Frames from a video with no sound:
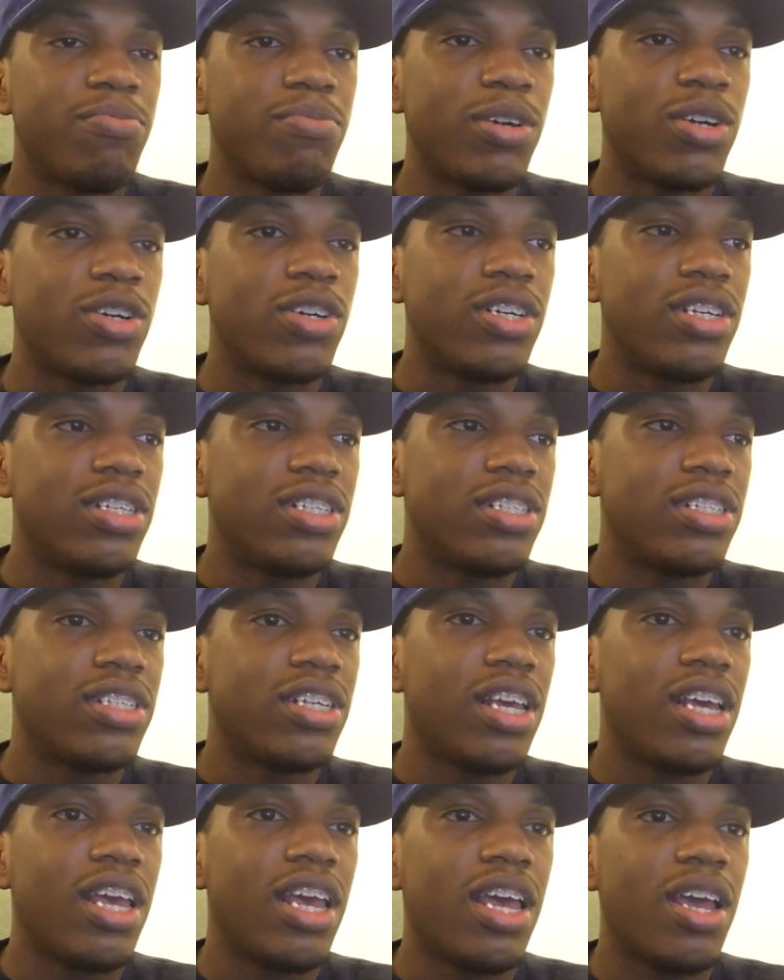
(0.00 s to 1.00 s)

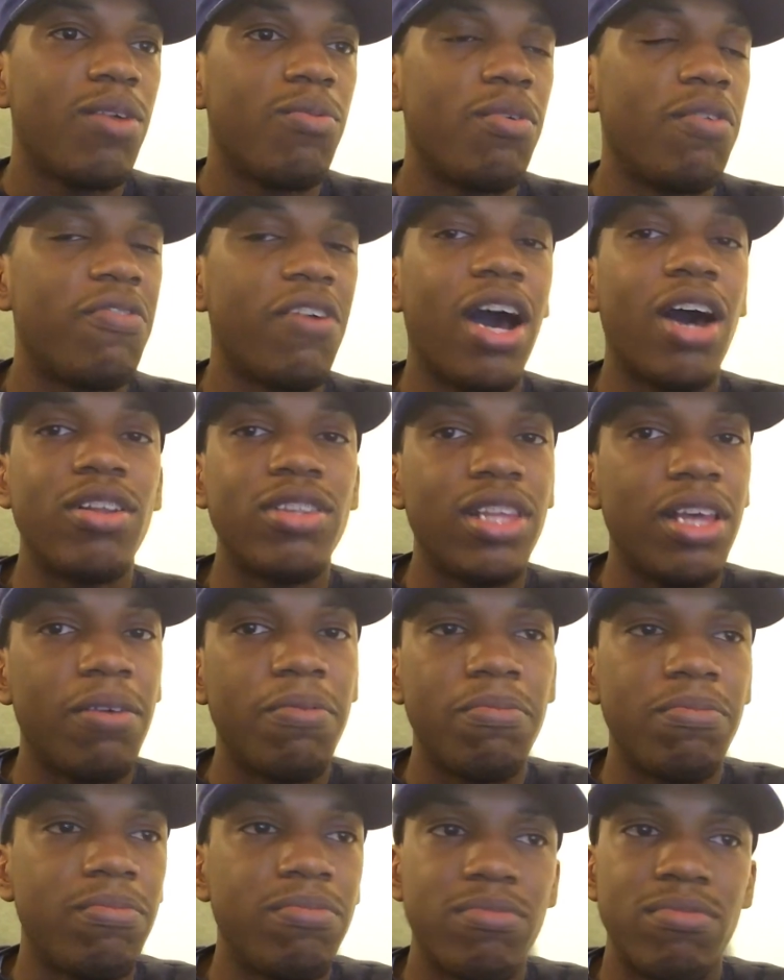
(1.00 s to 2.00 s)
because without
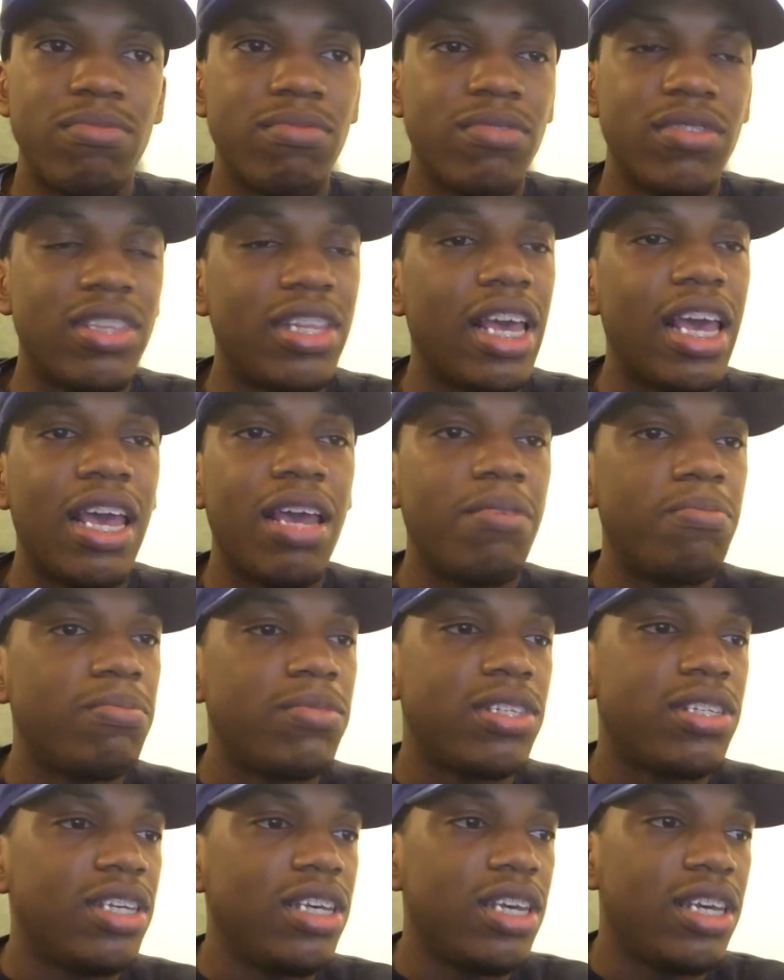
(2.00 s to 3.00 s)
them, they're
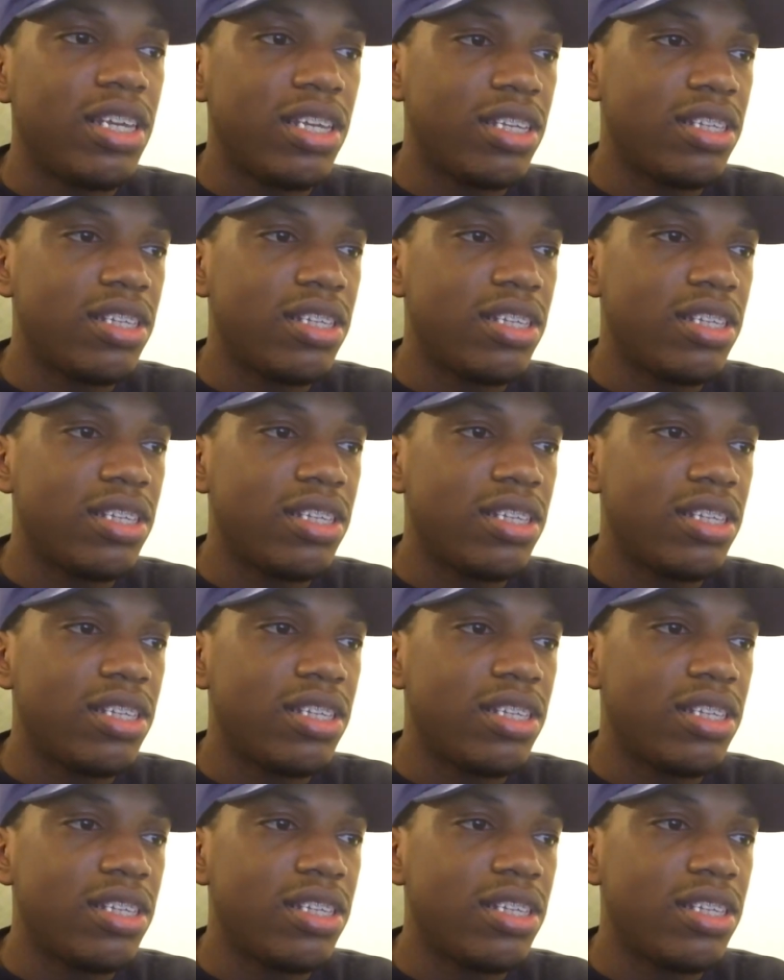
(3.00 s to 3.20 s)
empty.